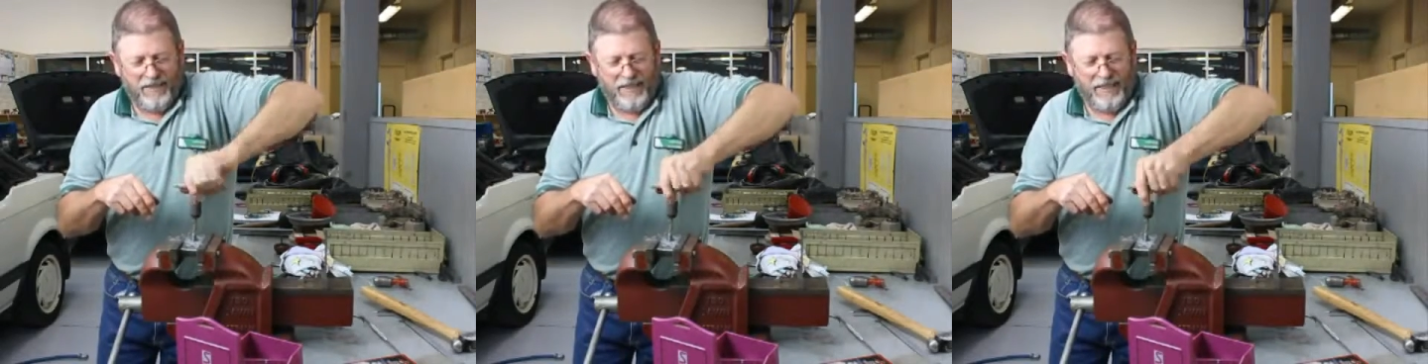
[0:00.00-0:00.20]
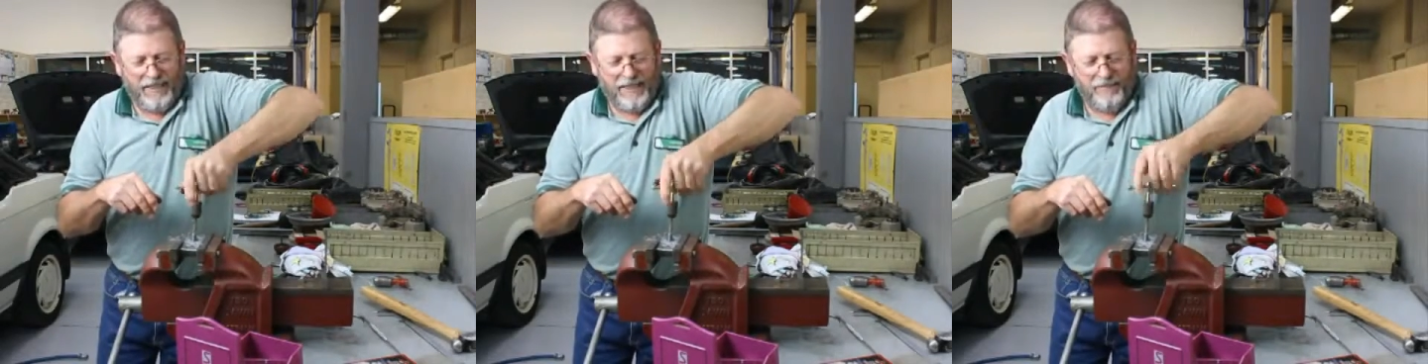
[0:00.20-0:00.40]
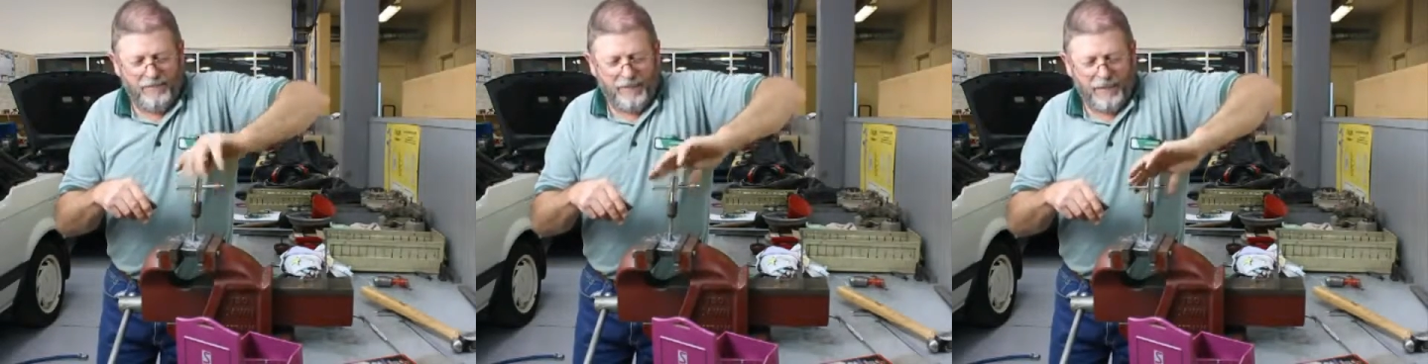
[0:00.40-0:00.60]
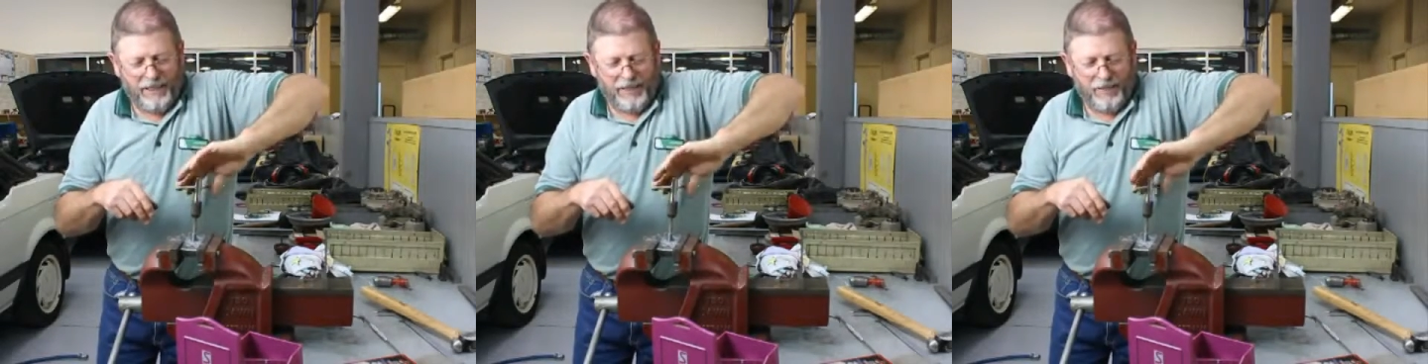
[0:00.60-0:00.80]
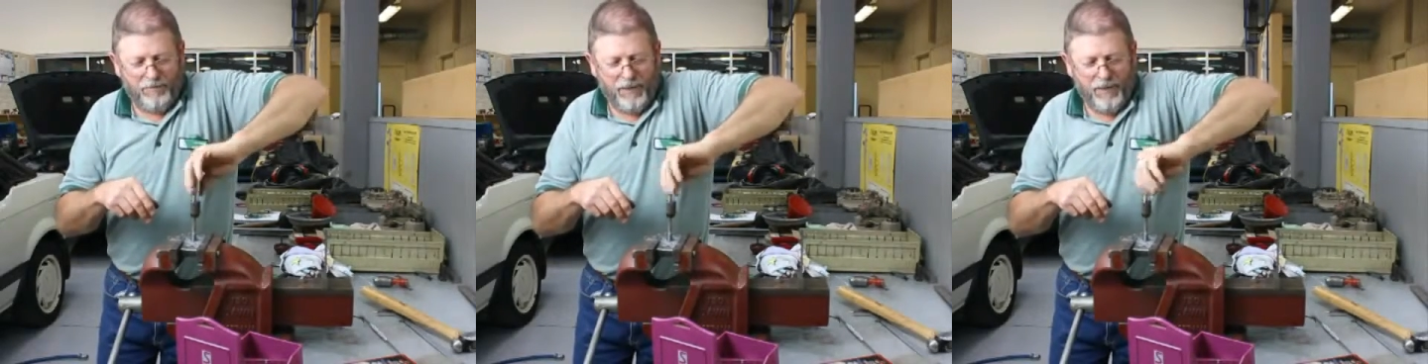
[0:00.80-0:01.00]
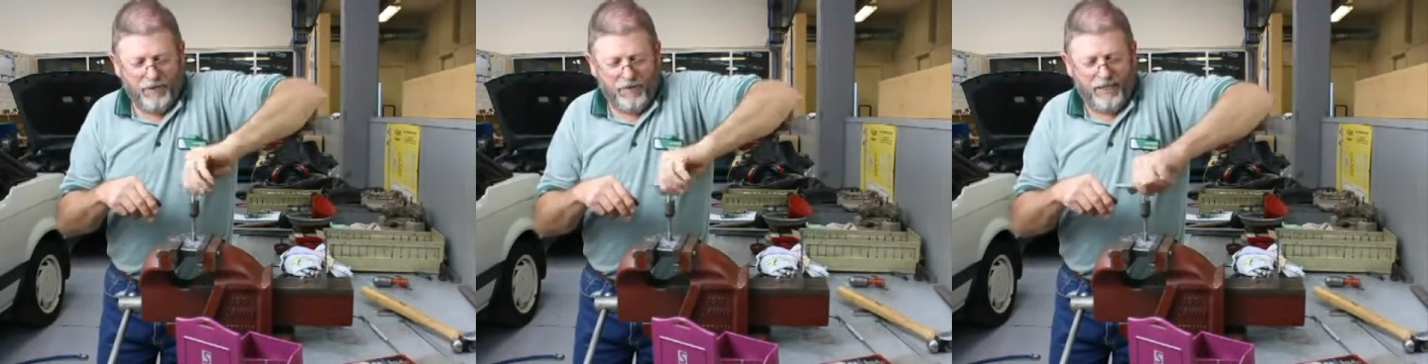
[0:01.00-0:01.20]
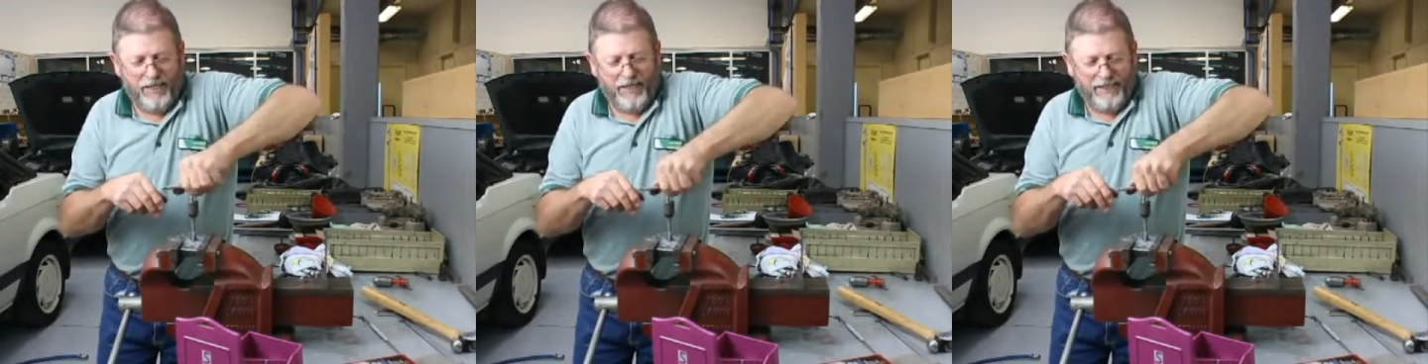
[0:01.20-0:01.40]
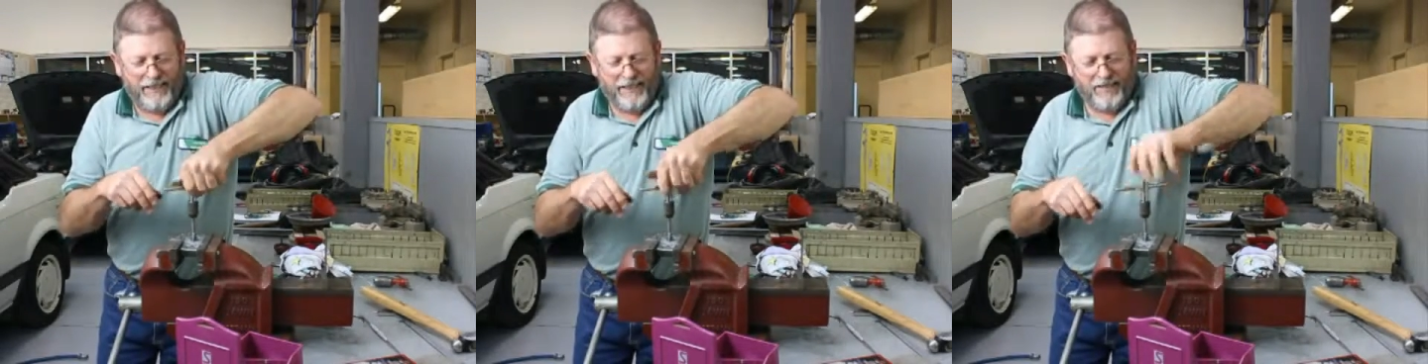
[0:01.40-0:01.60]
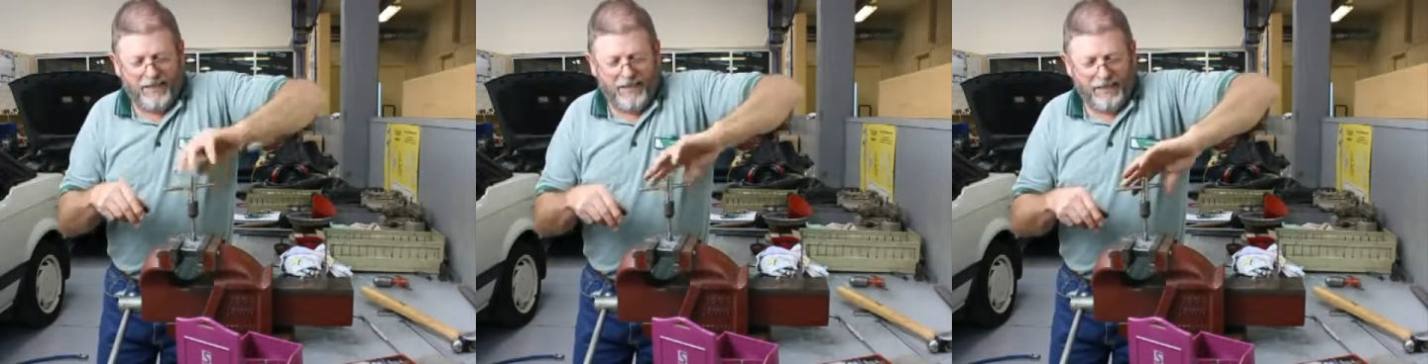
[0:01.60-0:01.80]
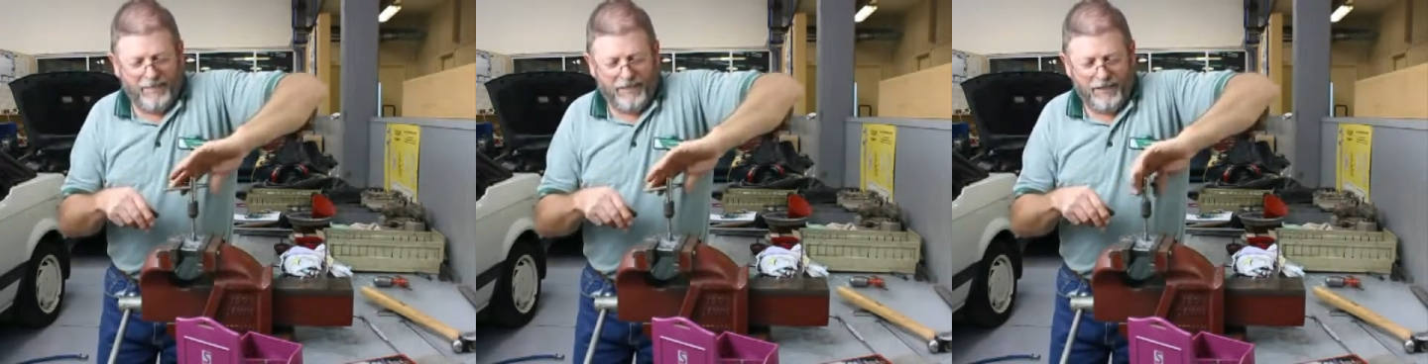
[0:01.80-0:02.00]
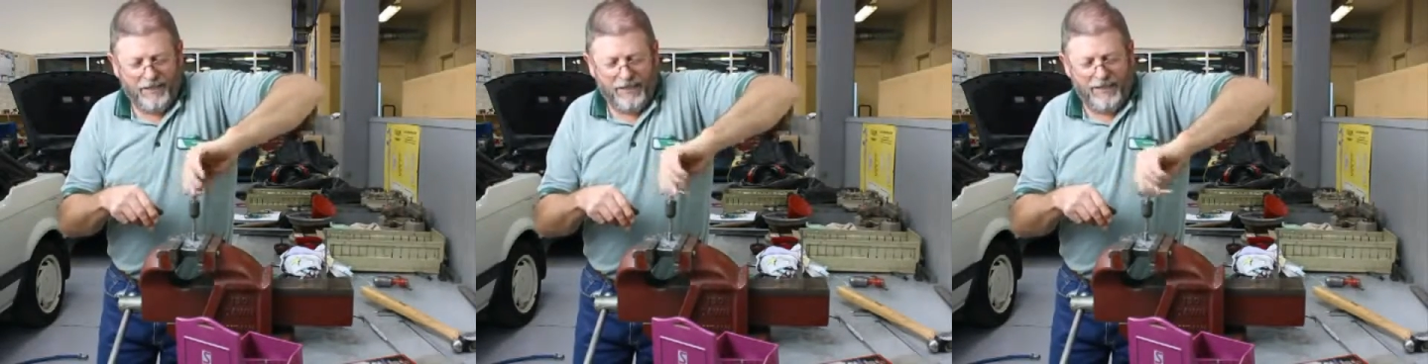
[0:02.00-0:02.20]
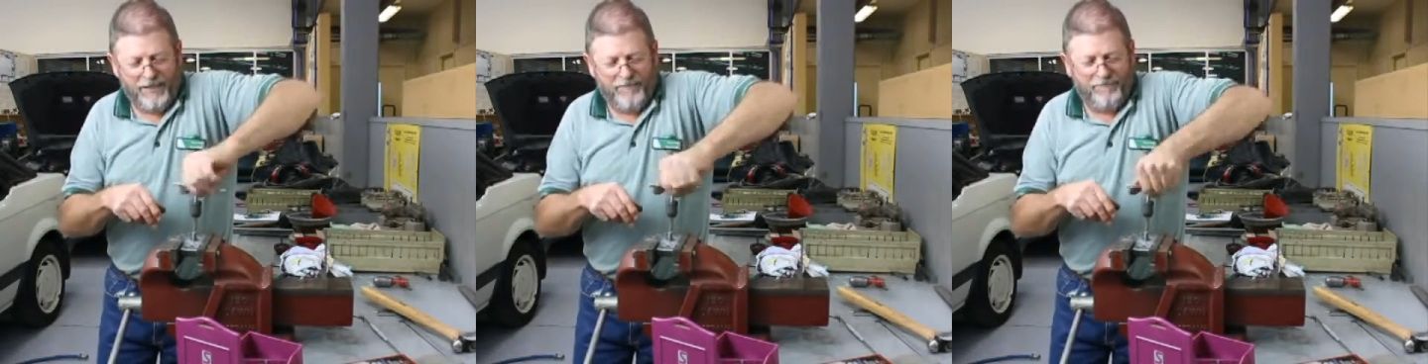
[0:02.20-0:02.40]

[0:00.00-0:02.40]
And it's a matter of getting that to come undone.